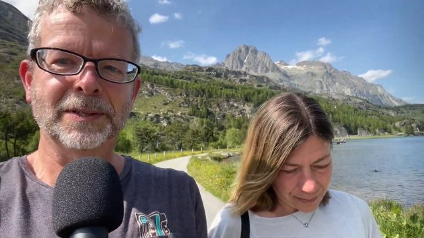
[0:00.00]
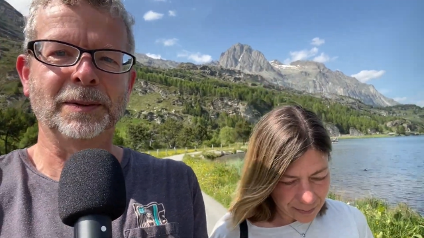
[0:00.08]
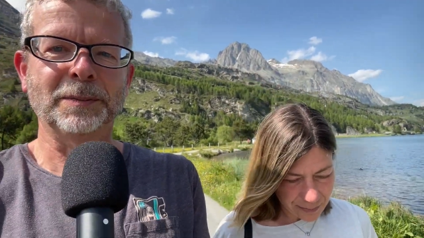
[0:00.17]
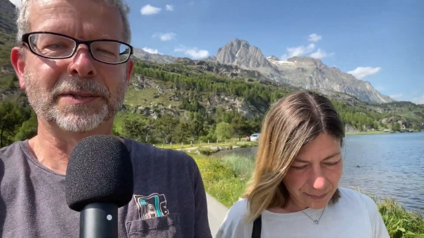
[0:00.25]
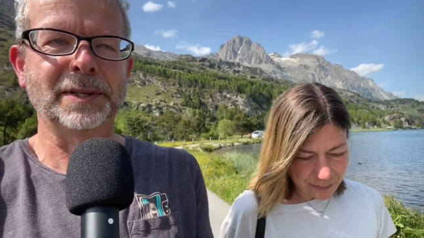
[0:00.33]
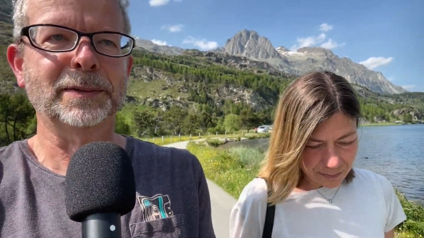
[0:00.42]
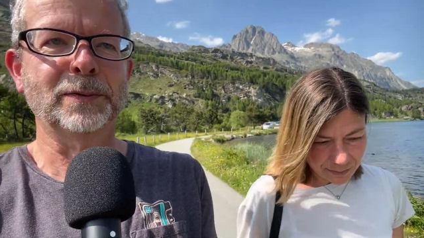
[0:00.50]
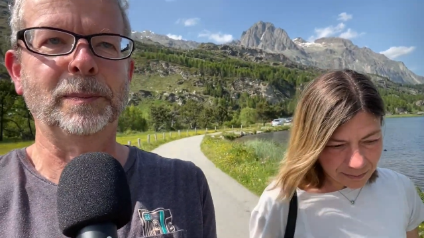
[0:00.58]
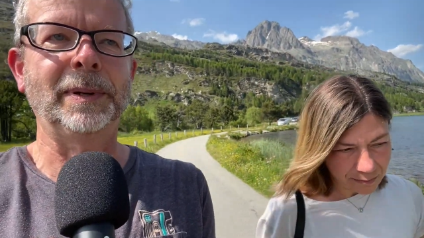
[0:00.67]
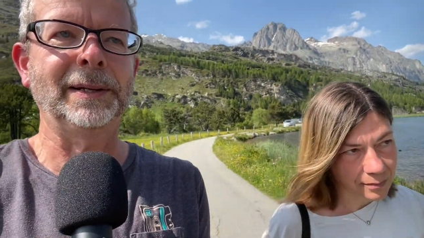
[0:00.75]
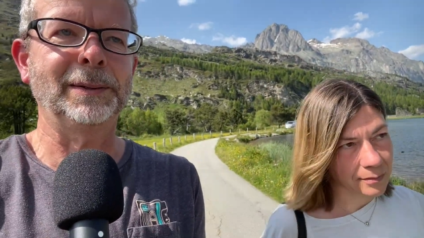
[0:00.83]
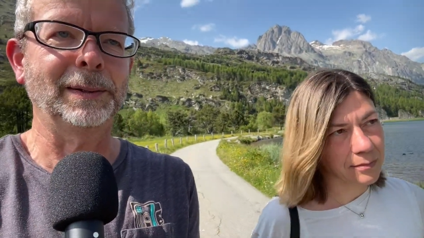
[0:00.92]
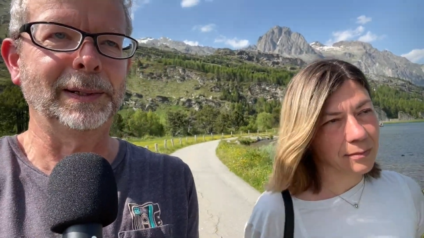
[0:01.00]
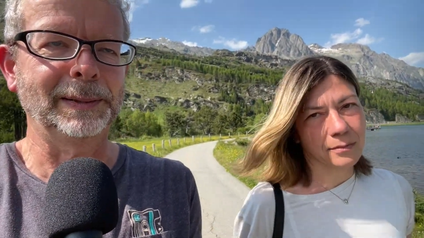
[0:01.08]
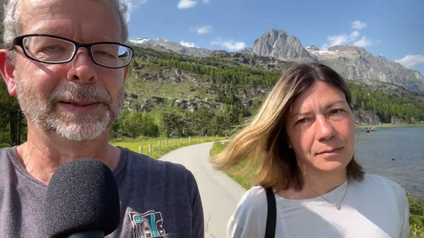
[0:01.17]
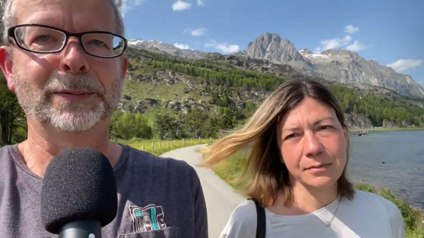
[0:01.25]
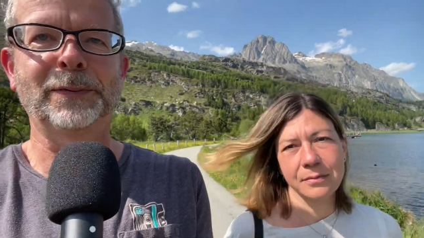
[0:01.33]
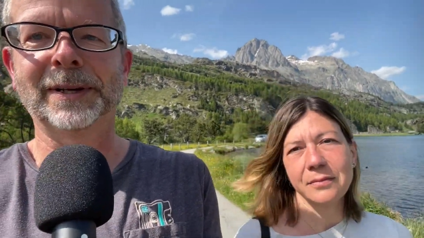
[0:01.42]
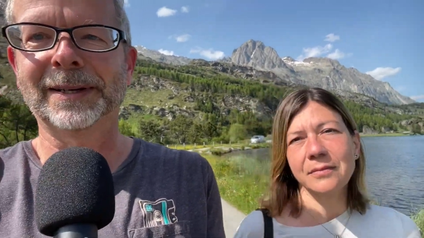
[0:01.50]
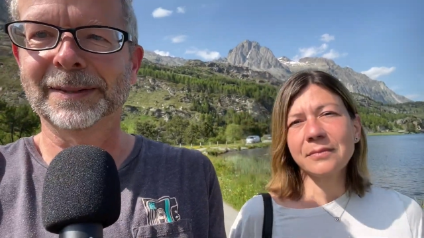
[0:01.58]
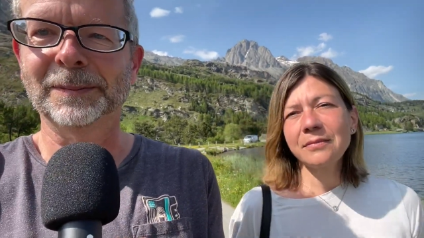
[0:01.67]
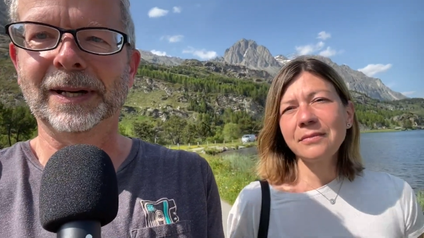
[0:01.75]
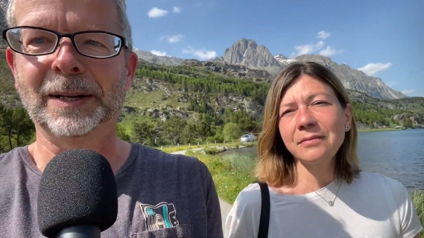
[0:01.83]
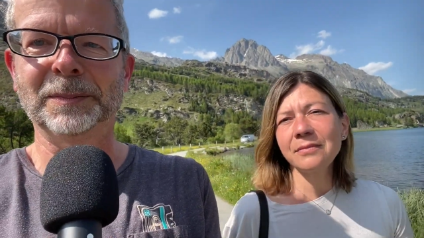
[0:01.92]
Speaker 1: um, stands for Paleolithic
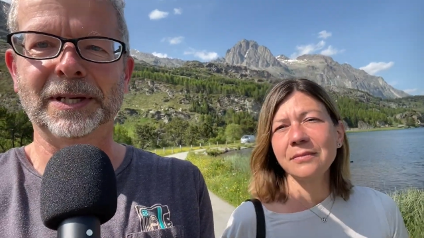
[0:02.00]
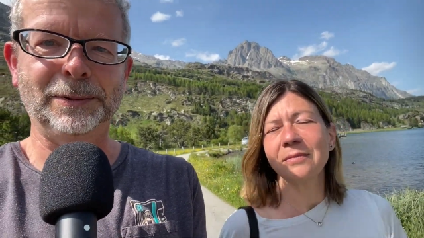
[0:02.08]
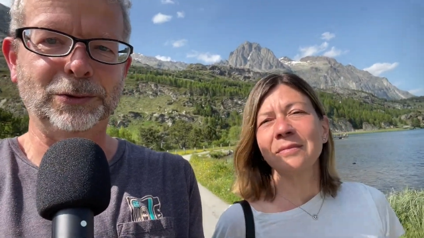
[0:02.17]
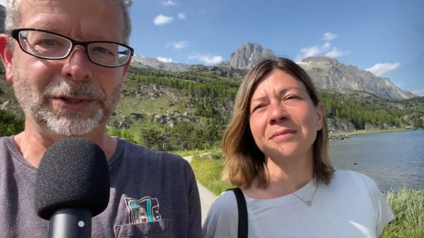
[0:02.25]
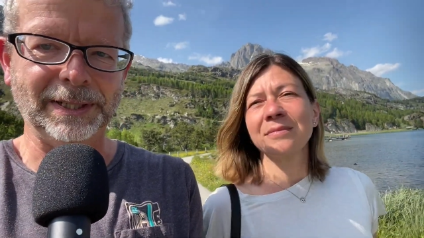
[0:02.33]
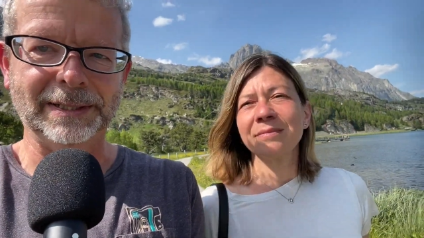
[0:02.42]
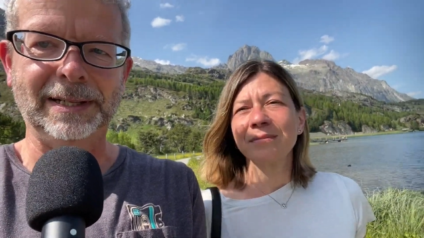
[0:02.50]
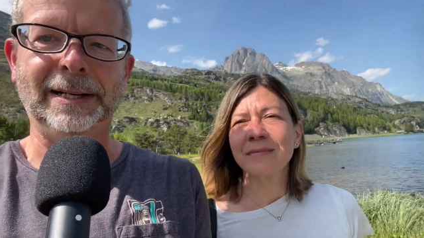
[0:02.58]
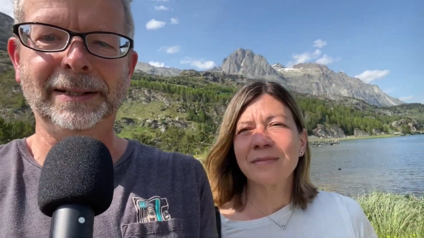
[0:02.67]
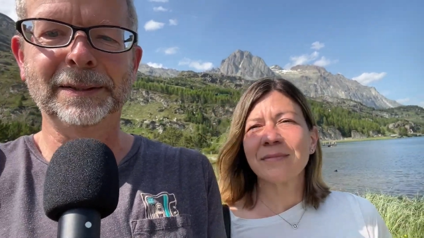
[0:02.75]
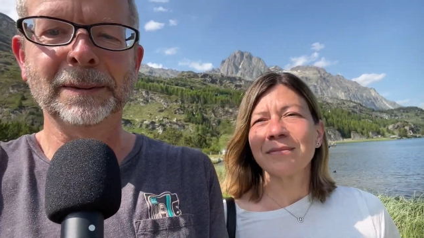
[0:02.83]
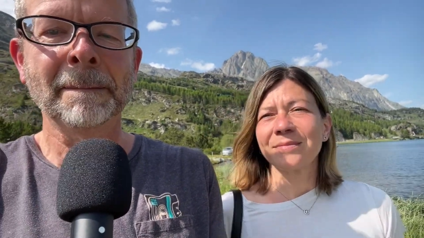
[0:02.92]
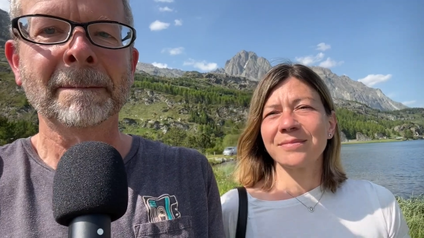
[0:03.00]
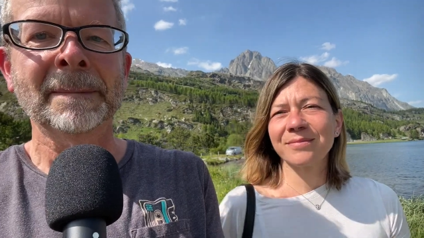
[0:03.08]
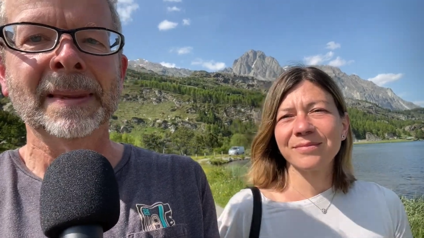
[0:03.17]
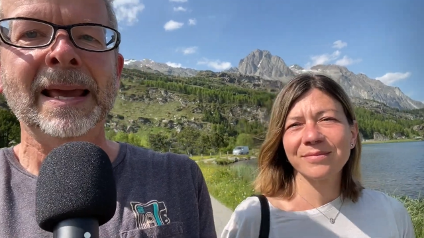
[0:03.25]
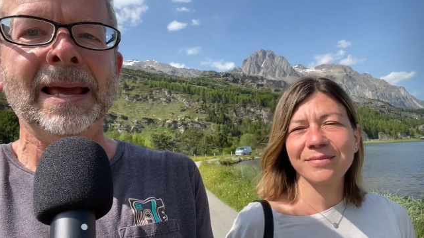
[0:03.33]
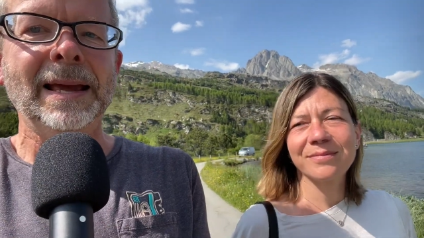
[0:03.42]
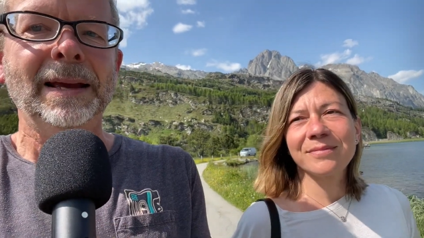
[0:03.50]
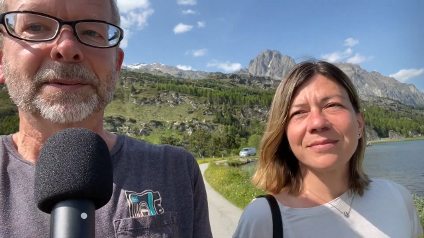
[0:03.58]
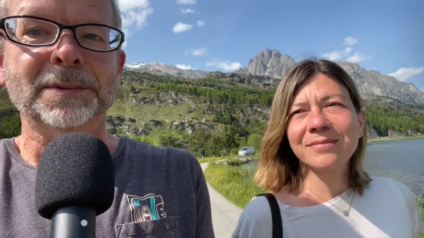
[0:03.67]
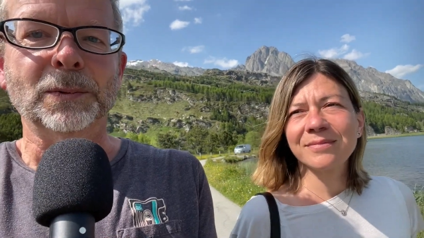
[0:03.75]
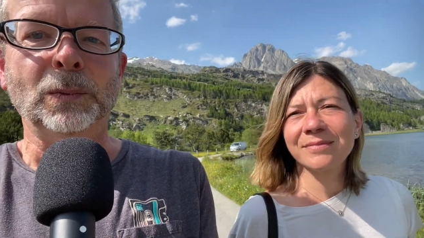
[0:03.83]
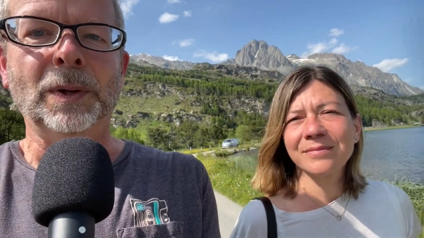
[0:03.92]
um, Ketogenic Diet. So,
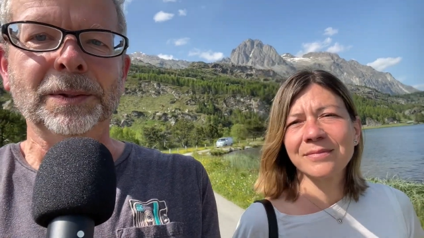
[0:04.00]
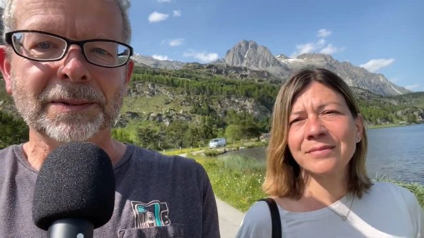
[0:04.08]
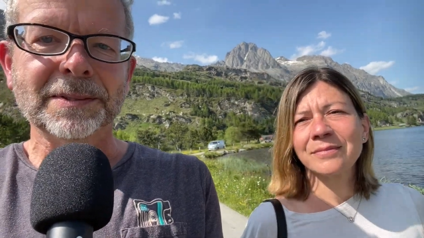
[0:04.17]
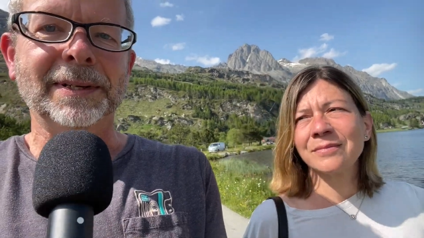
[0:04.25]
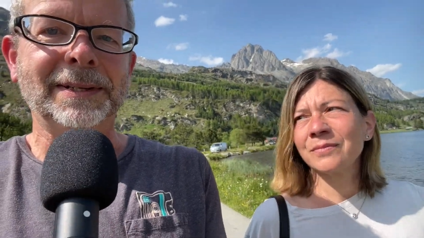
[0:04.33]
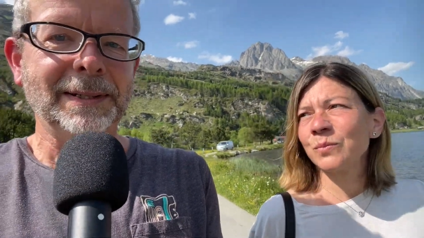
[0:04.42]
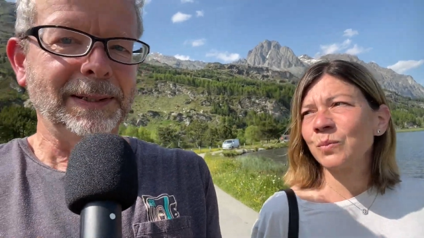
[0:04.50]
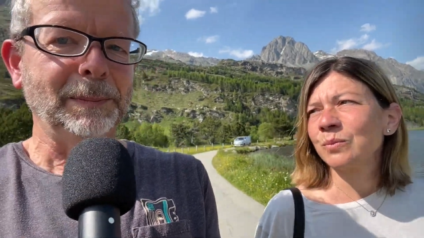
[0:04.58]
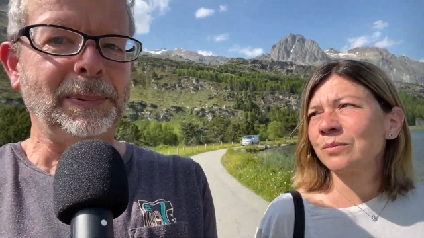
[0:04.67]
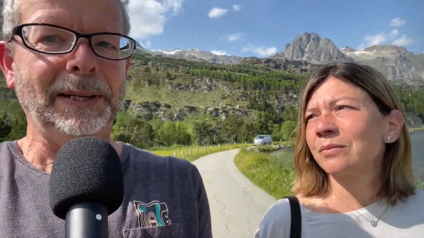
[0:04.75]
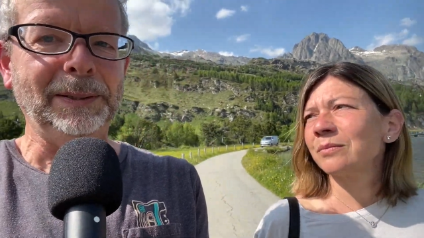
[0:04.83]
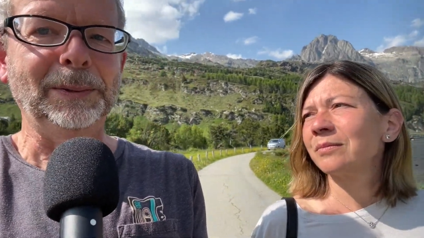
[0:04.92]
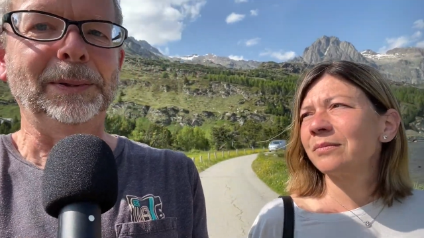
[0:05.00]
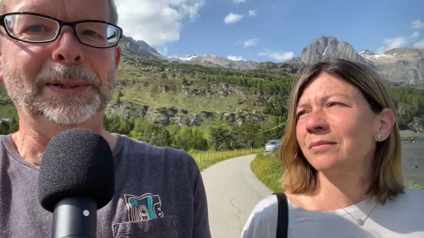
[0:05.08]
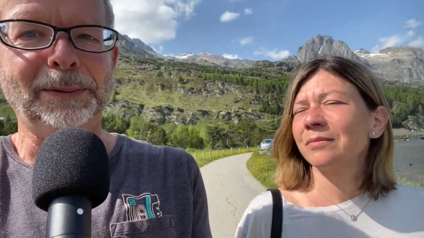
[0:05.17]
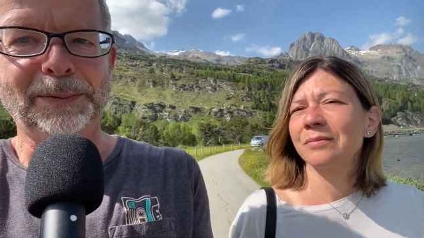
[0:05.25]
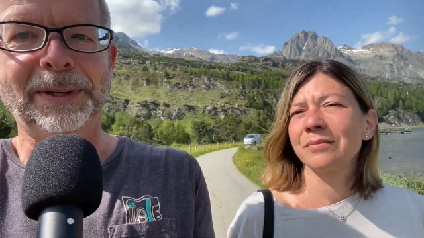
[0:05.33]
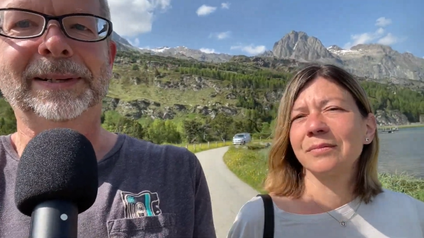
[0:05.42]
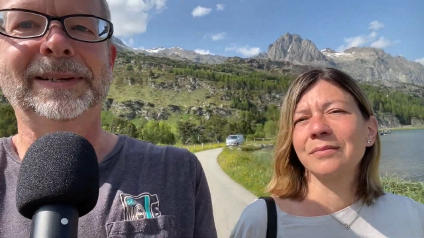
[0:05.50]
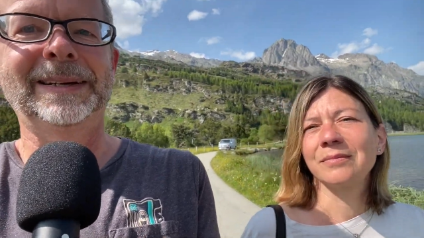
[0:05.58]
what is a ke Paleolithic